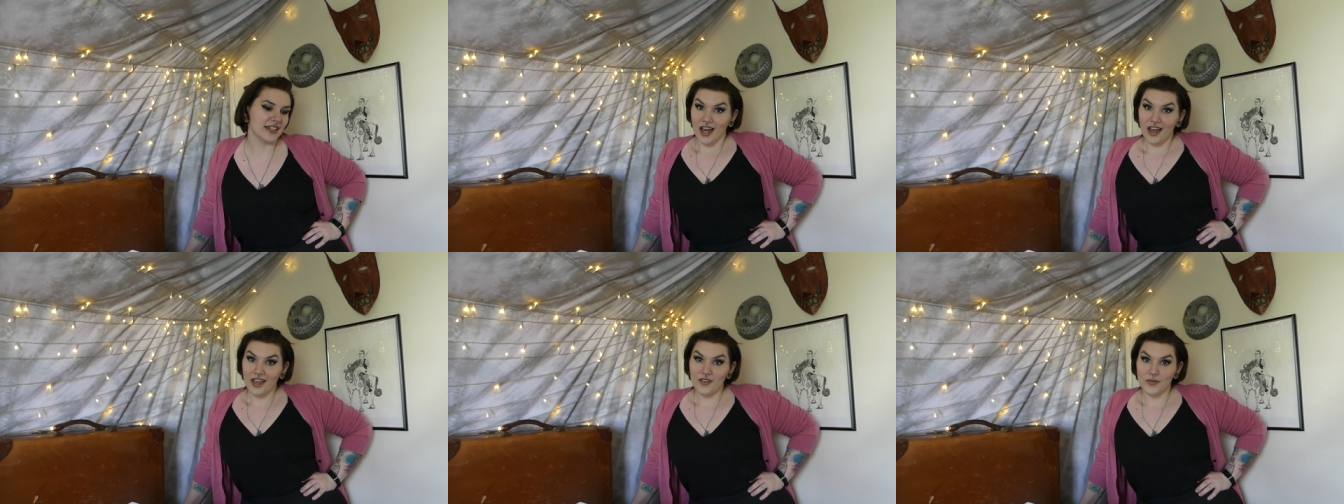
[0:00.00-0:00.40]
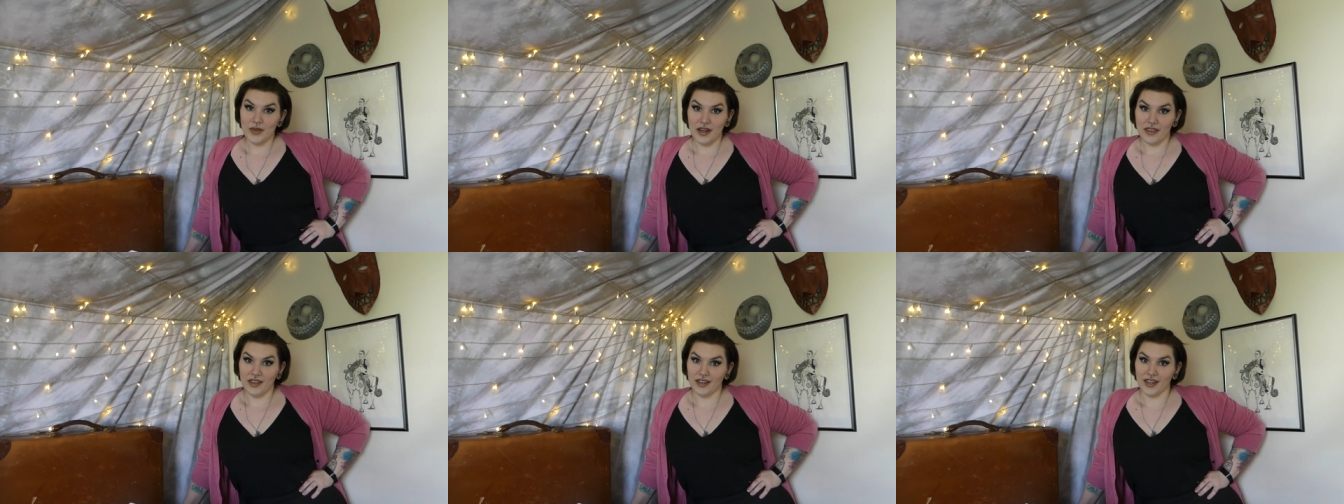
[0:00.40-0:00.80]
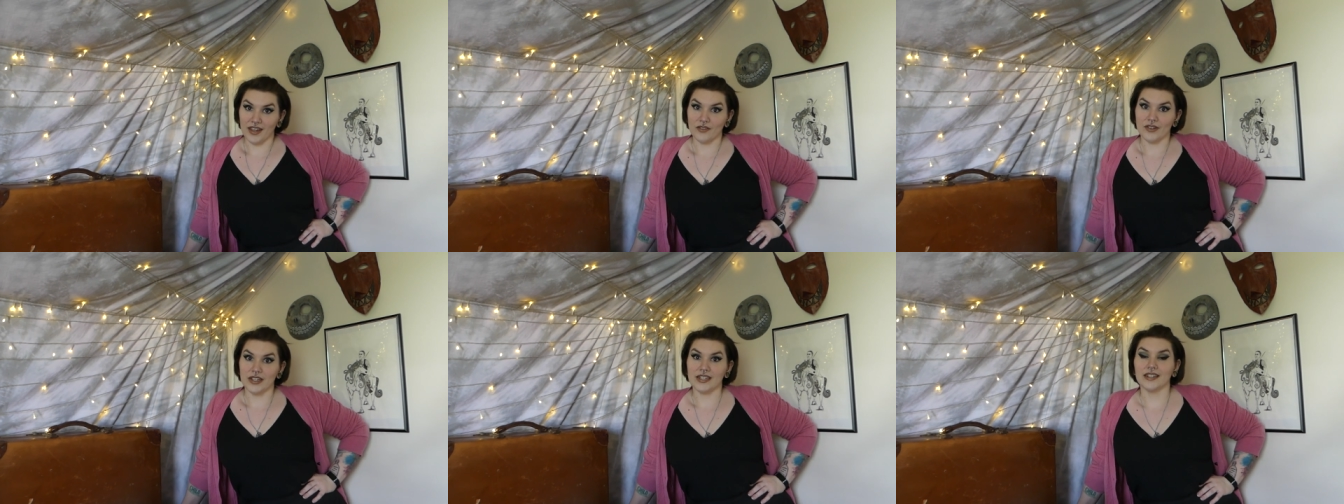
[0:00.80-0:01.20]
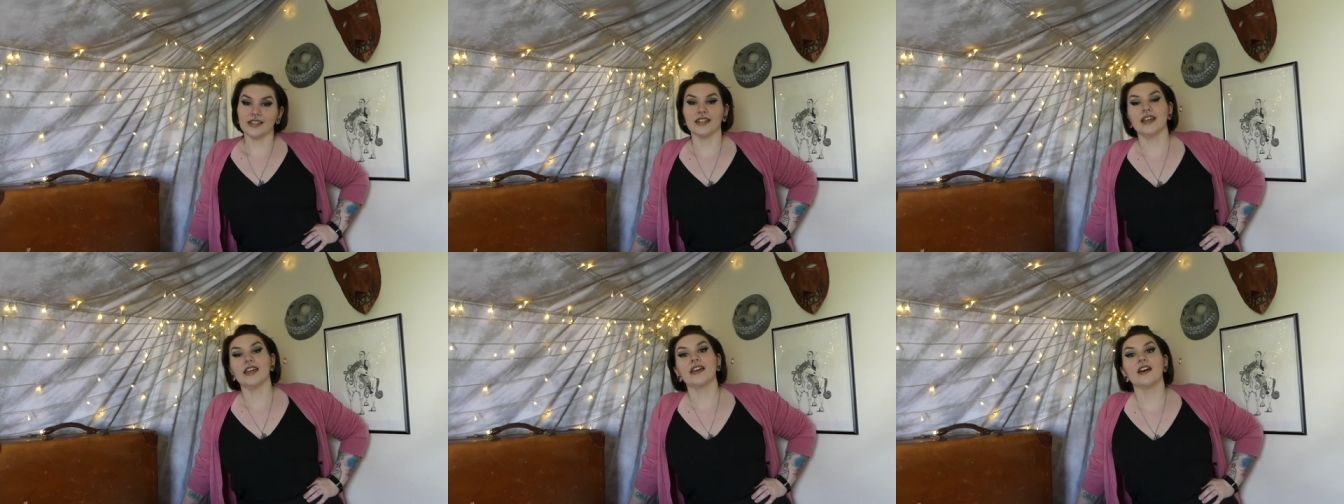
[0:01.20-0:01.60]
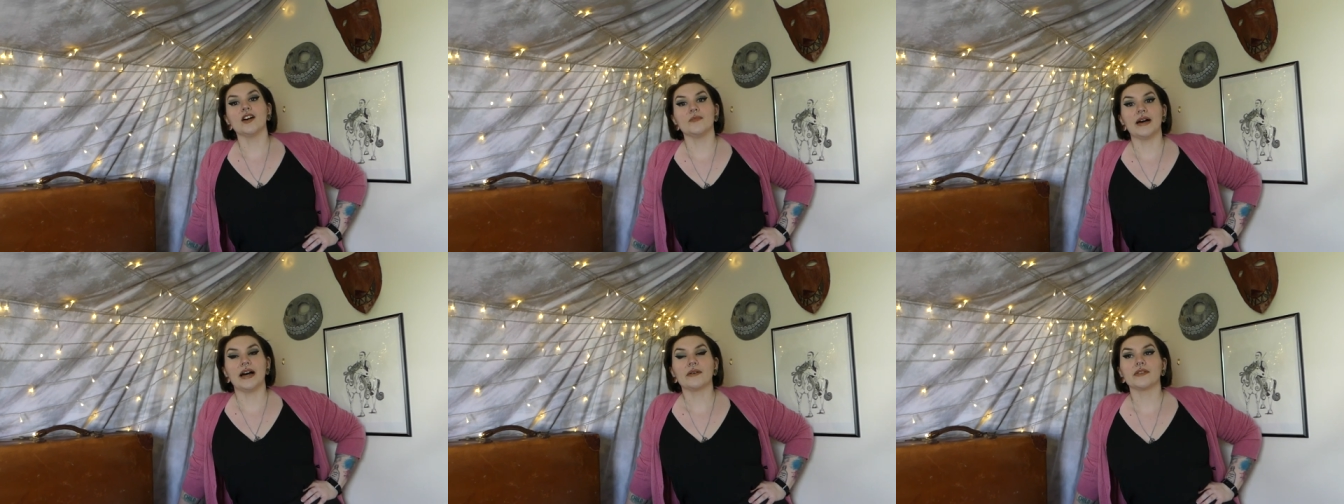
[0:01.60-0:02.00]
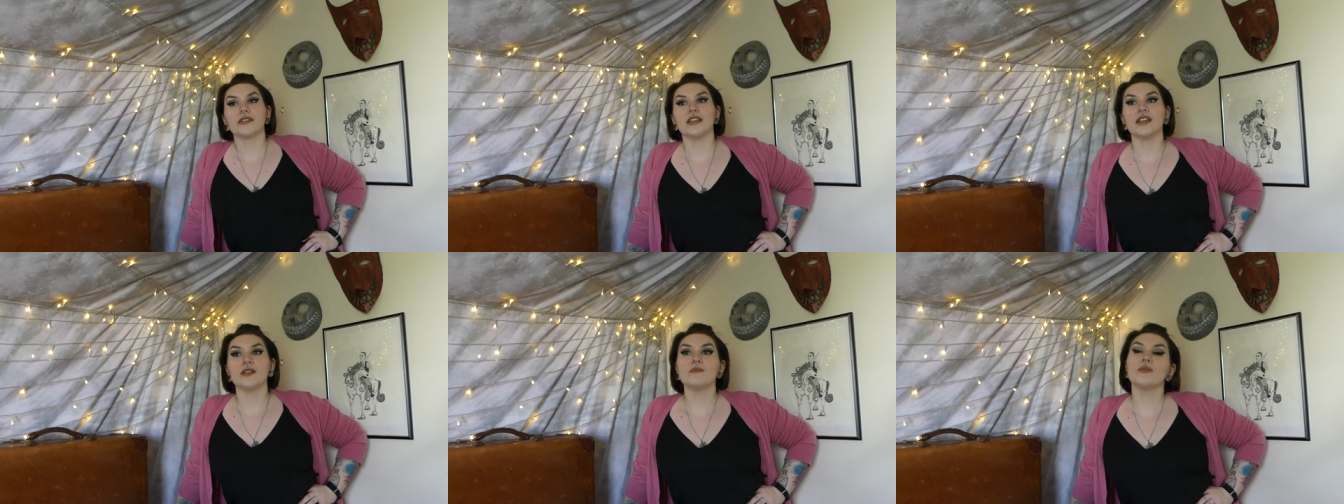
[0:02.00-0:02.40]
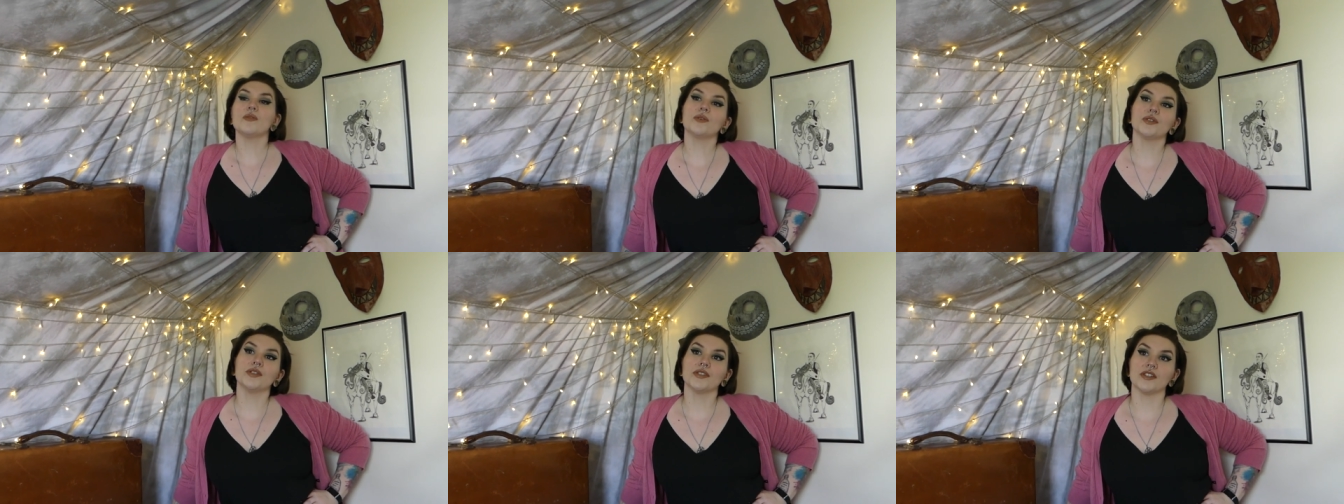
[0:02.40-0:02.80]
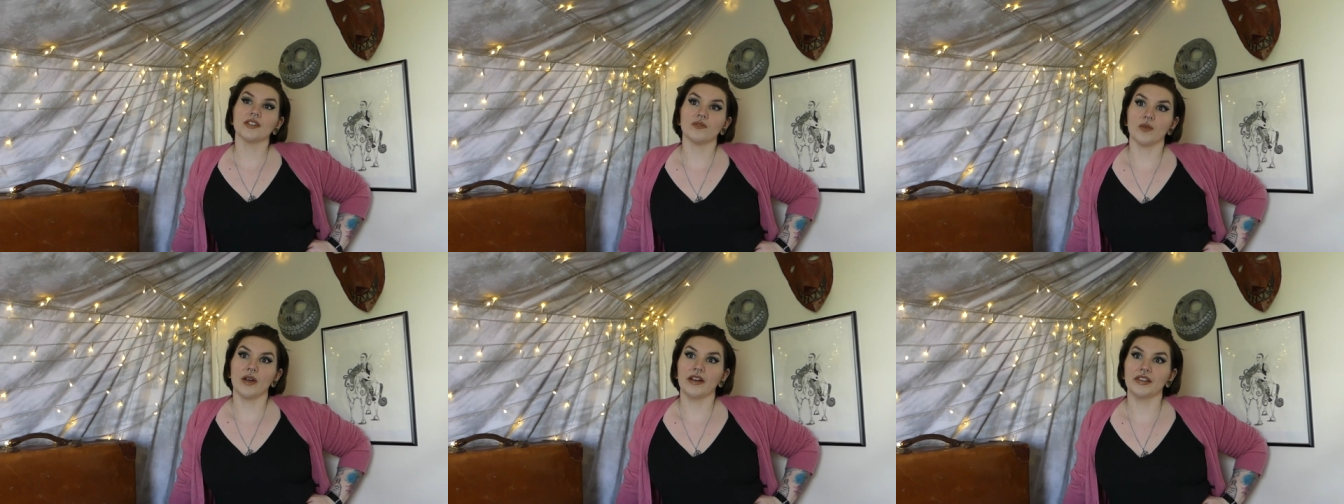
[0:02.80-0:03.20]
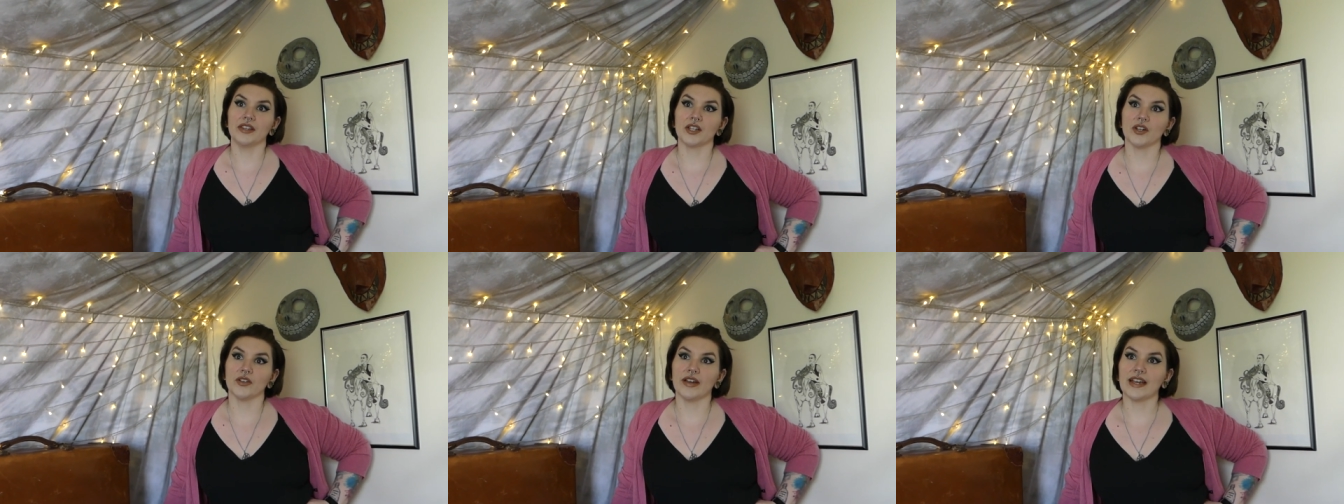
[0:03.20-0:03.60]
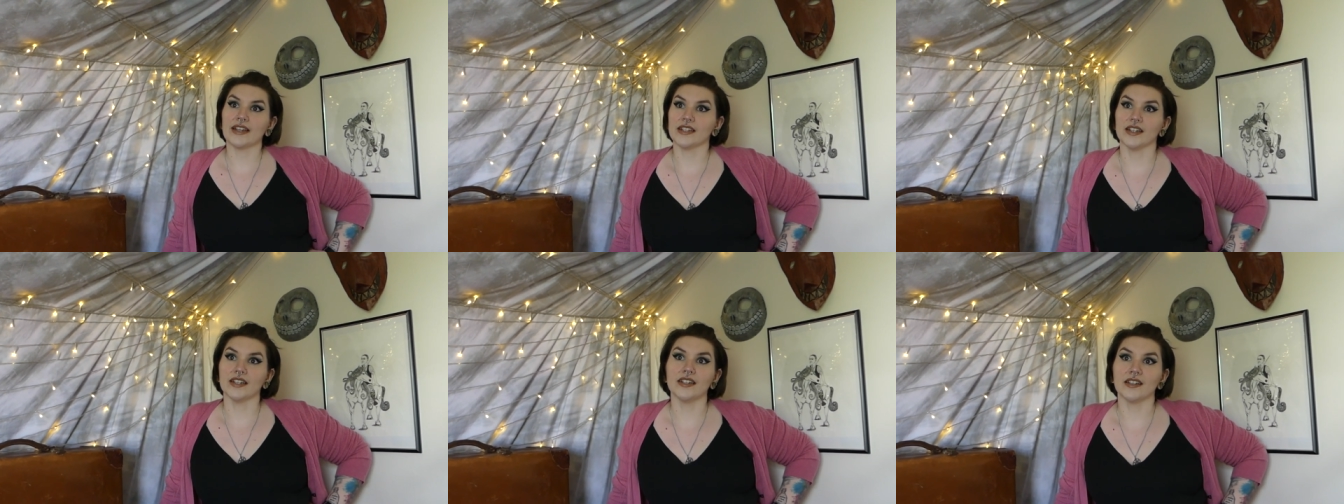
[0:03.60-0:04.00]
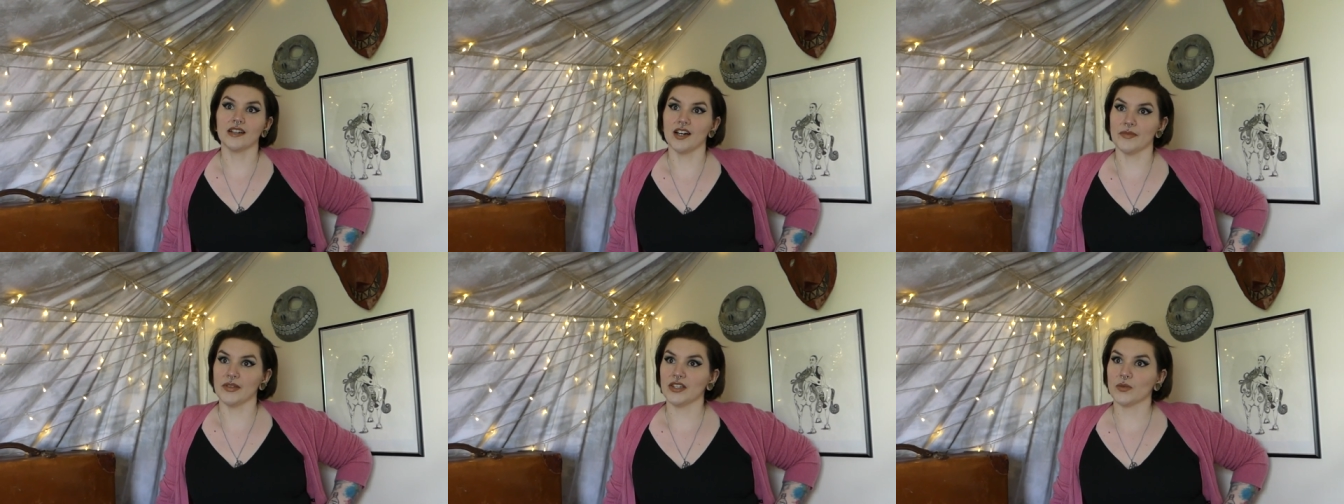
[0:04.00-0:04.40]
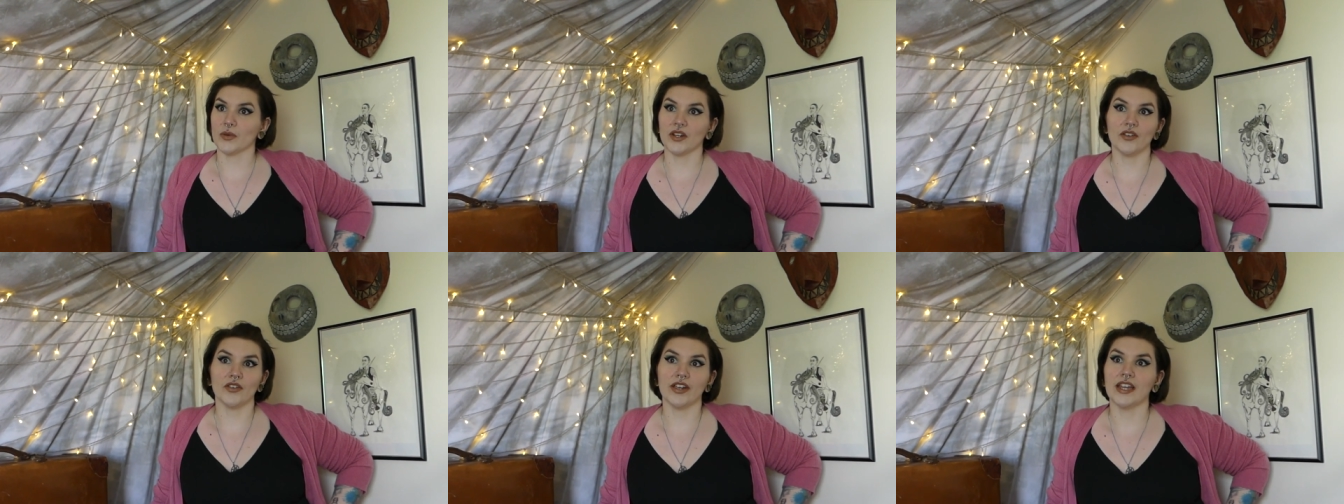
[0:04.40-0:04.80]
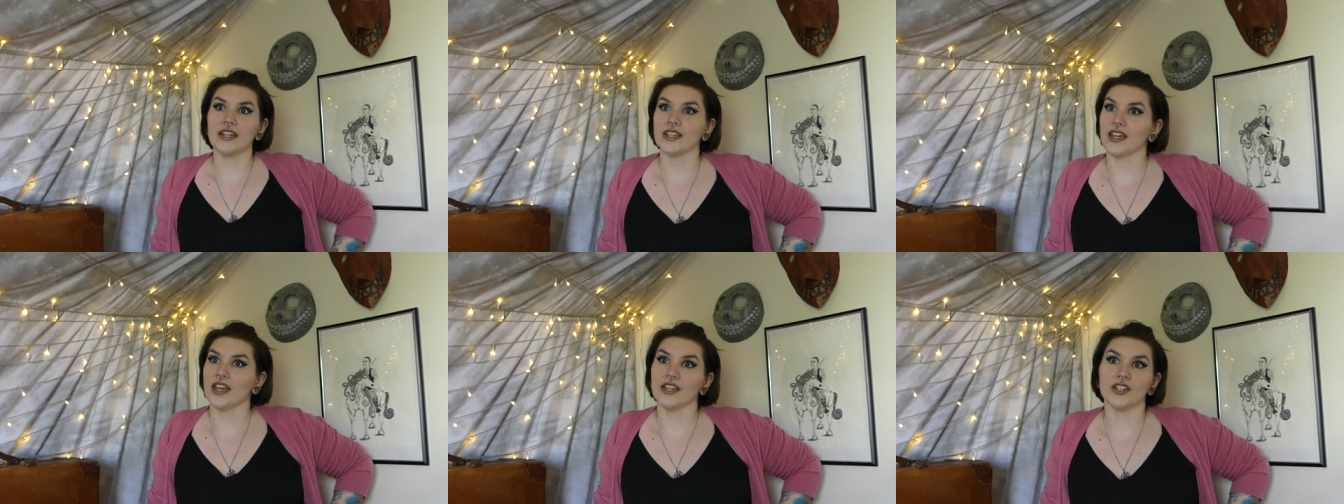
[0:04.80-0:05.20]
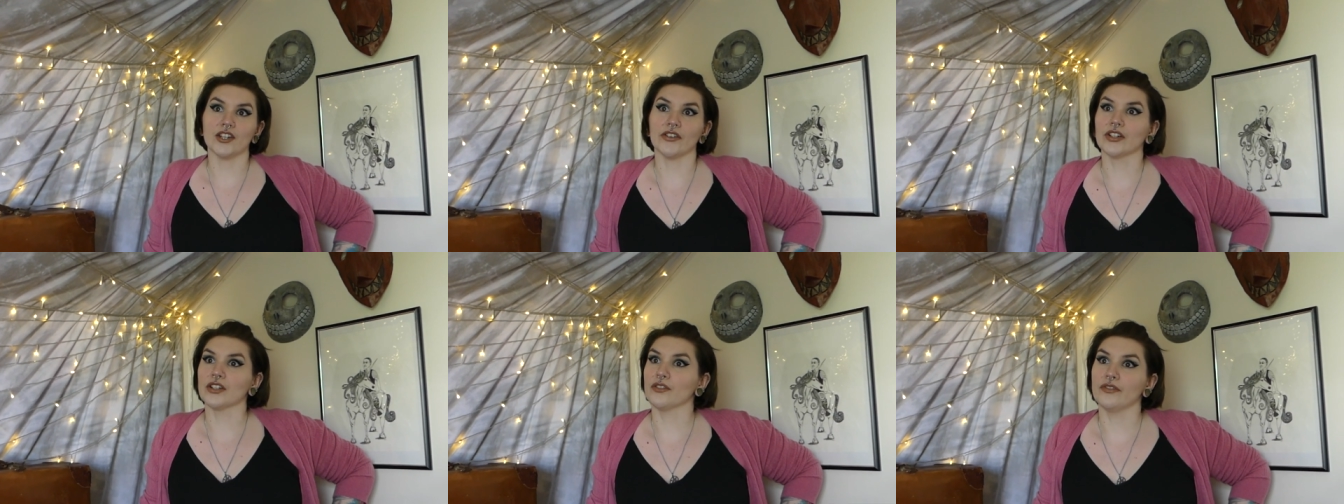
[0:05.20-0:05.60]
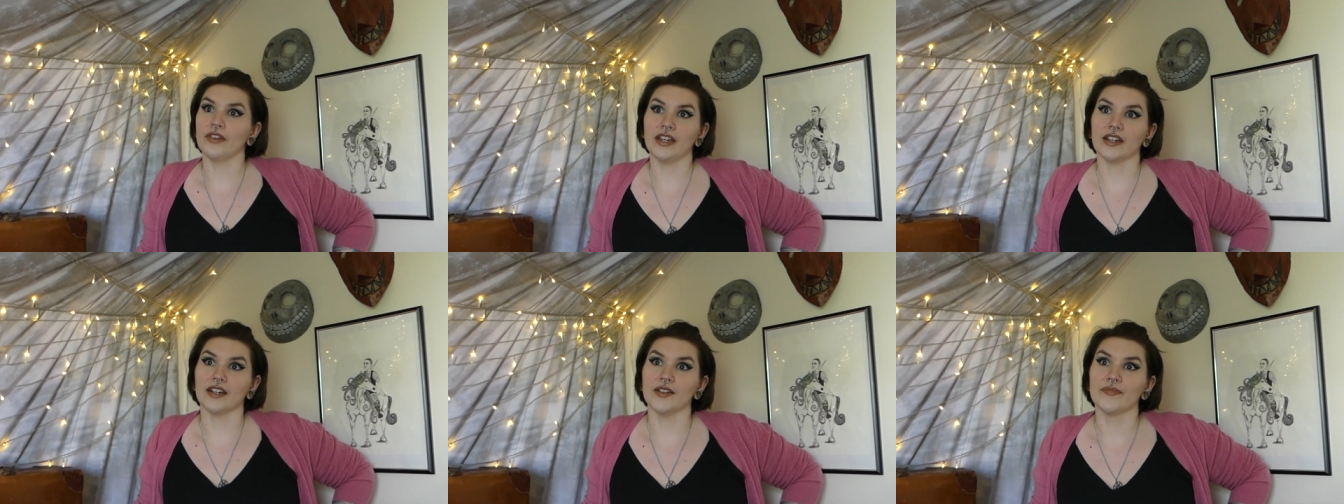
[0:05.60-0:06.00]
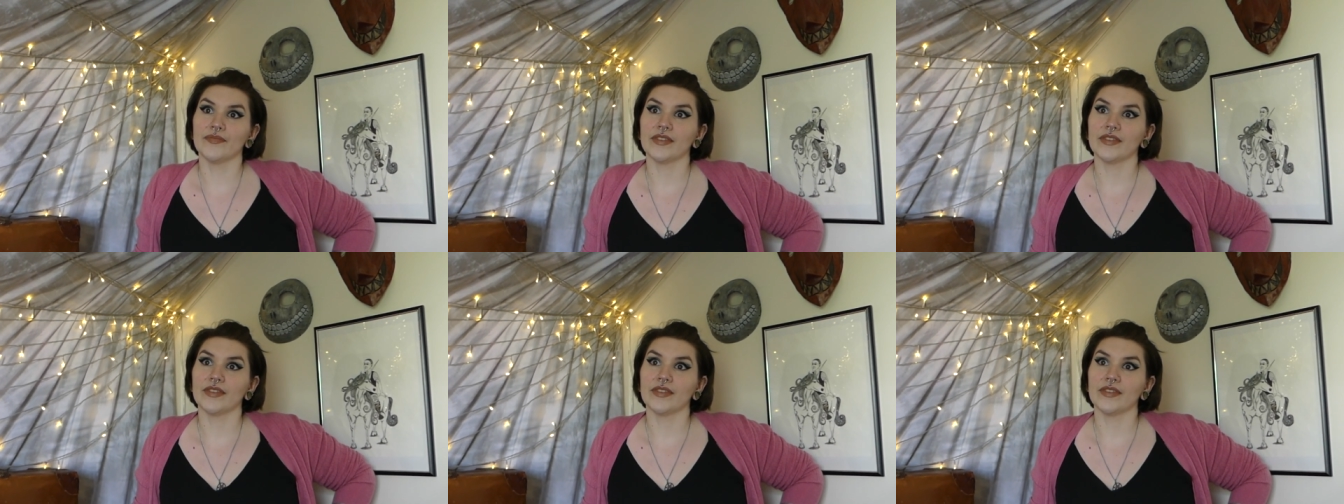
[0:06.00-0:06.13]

I have been thinking recently about the importance of wearing the correct undergarments when creating a historical figure,